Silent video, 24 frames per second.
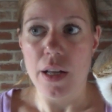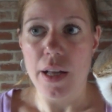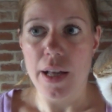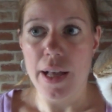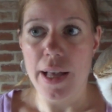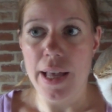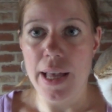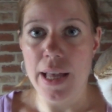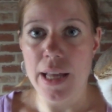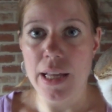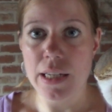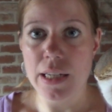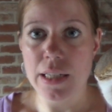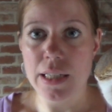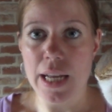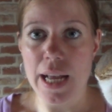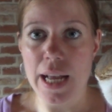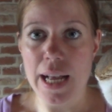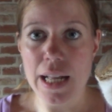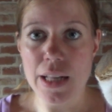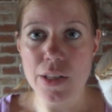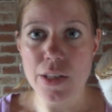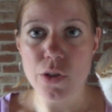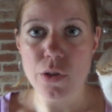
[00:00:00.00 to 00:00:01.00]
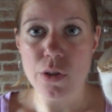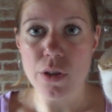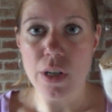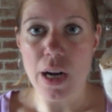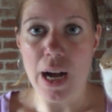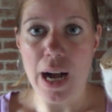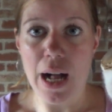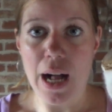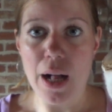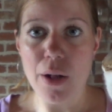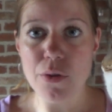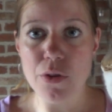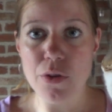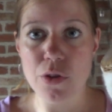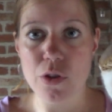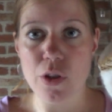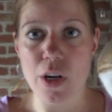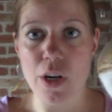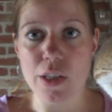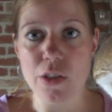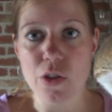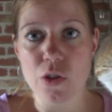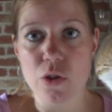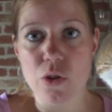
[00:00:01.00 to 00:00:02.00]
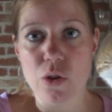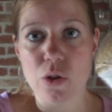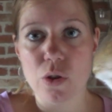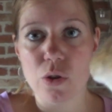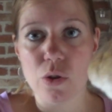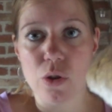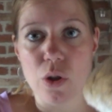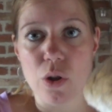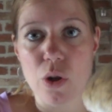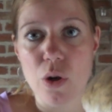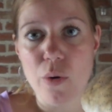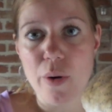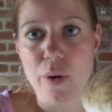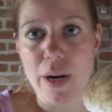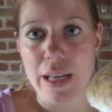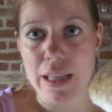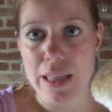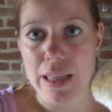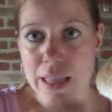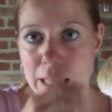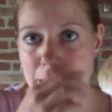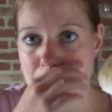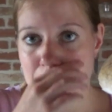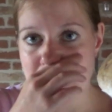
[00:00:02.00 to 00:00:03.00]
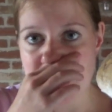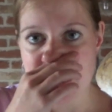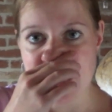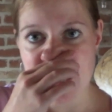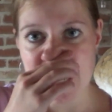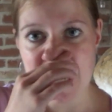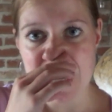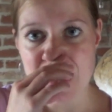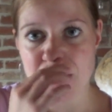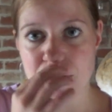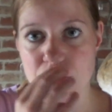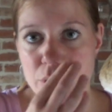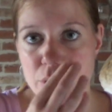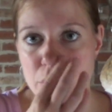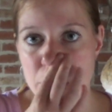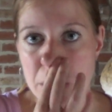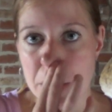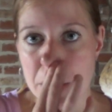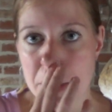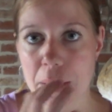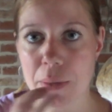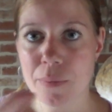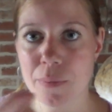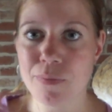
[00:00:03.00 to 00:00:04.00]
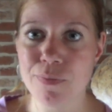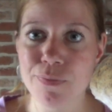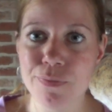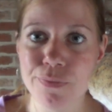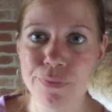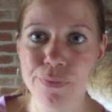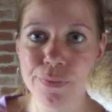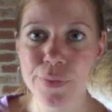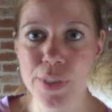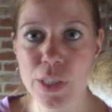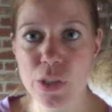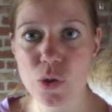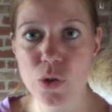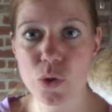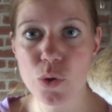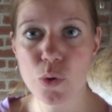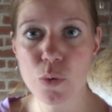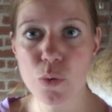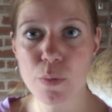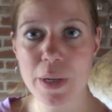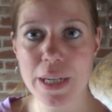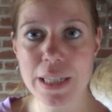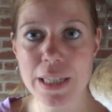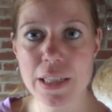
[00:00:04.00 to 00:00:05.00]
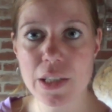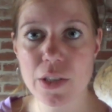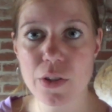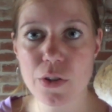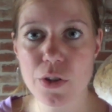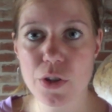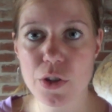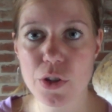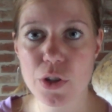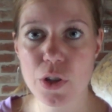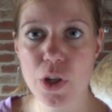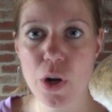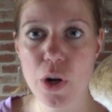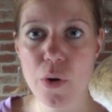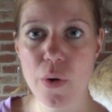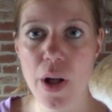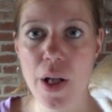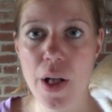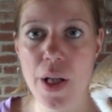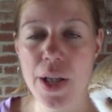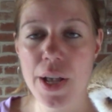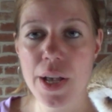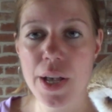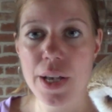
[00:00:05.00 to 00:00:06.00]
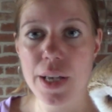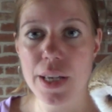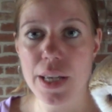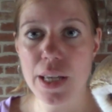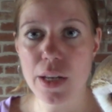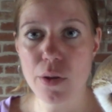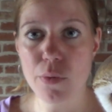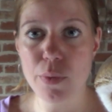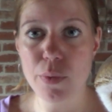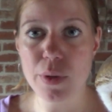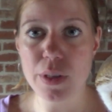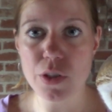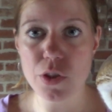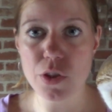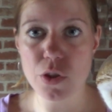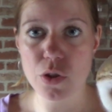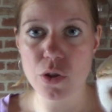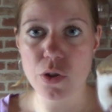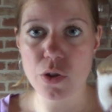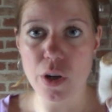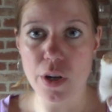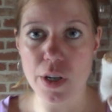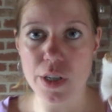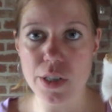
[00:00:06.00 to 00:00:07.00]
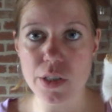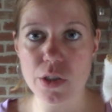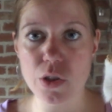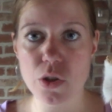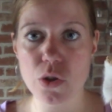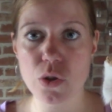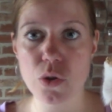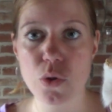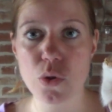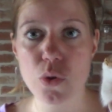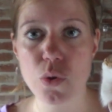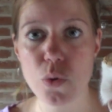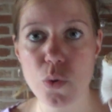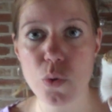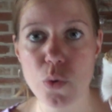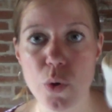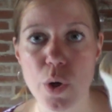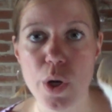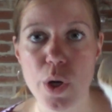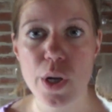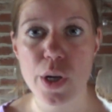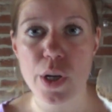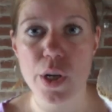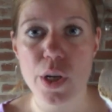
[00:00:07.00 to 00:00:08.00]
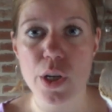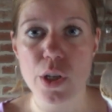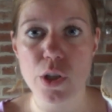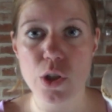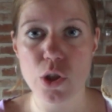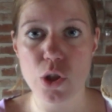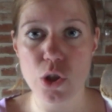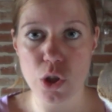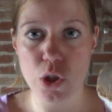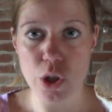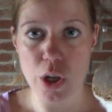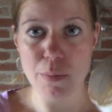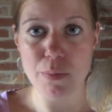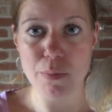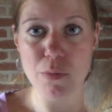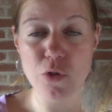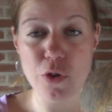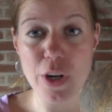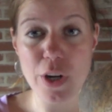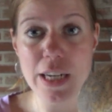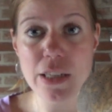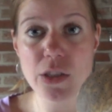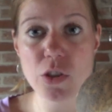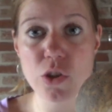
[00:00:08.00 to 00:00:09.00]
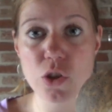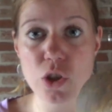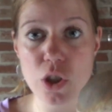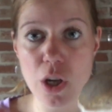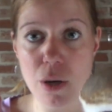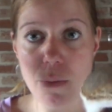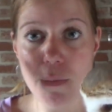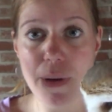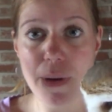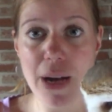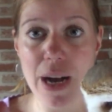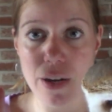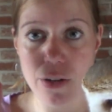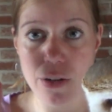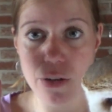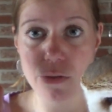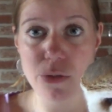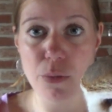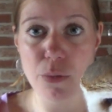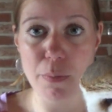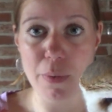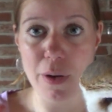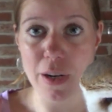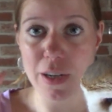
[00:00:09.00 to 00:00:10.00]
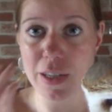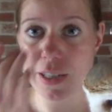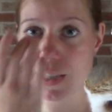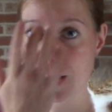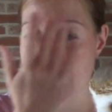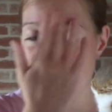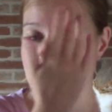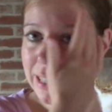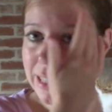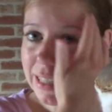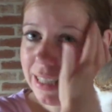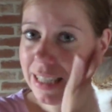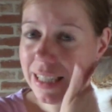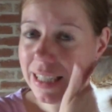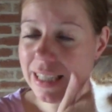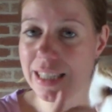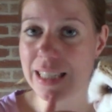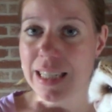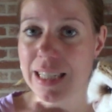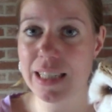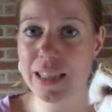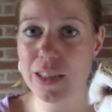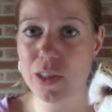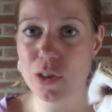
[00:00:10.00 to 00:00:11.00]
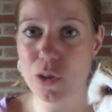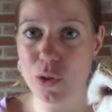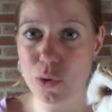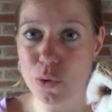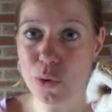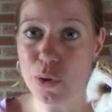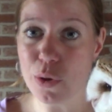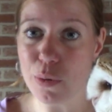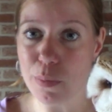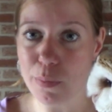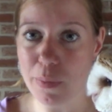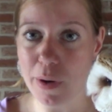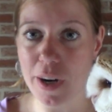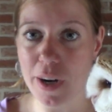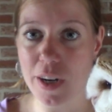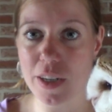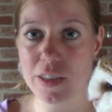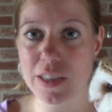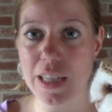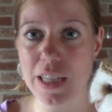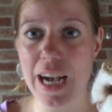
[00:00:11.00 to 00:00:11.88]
And as your owl starts to grow, I think it's after 2 months or so, it will start to try to jump out of the box. And this is the cruel part.